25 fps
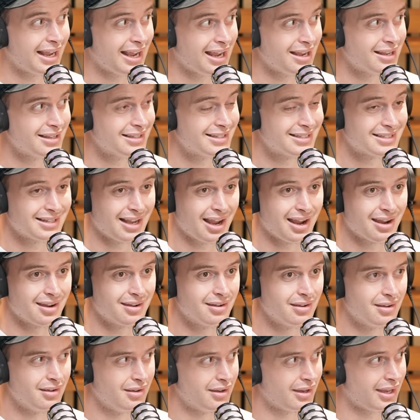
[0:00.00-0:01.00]
Keep,
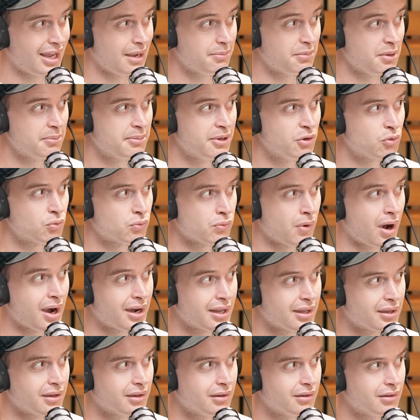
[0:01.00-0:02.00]
stay, keep the mill
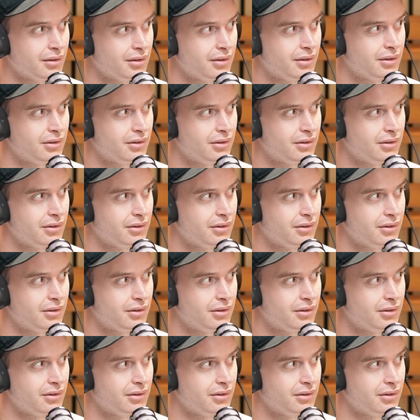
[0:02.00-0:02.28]
running